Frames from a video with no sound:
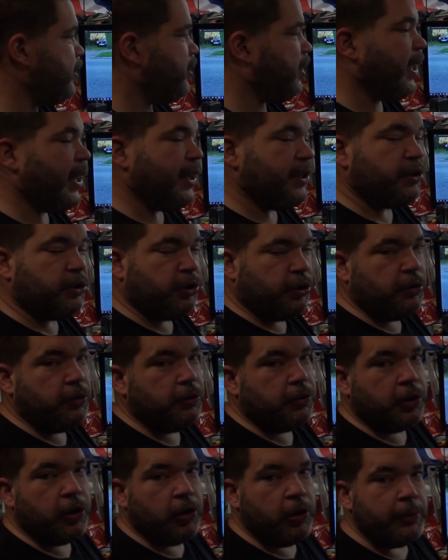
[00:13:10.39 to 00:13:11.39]
actually had
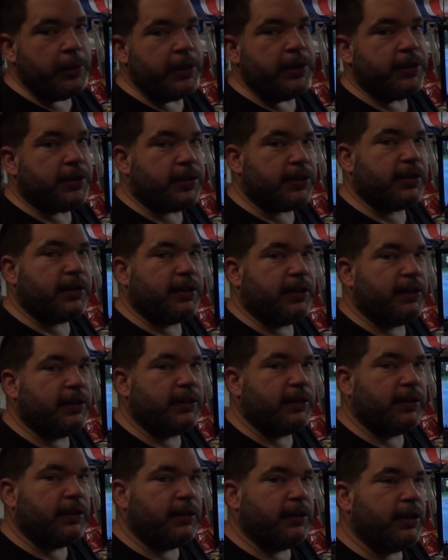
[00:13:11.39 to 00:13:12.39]
two comments
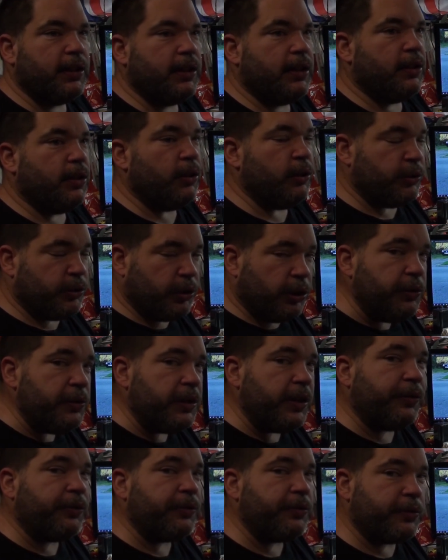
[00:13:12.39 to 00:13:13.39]
on two
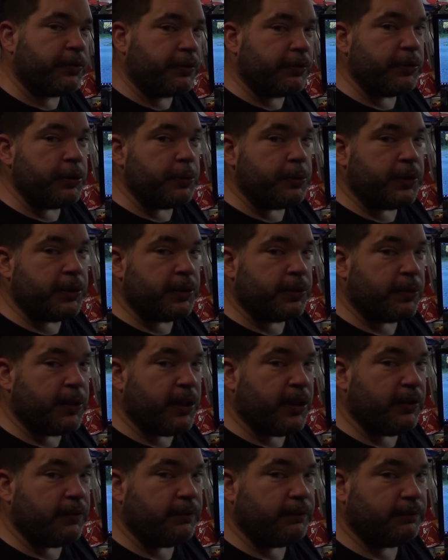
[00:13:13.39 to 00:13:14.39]
different groups as
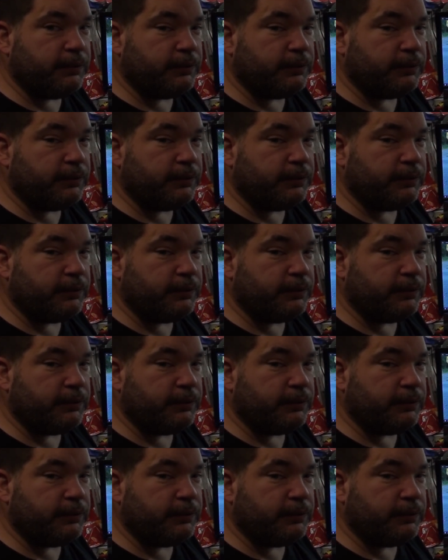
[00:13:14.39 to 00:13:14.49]
well.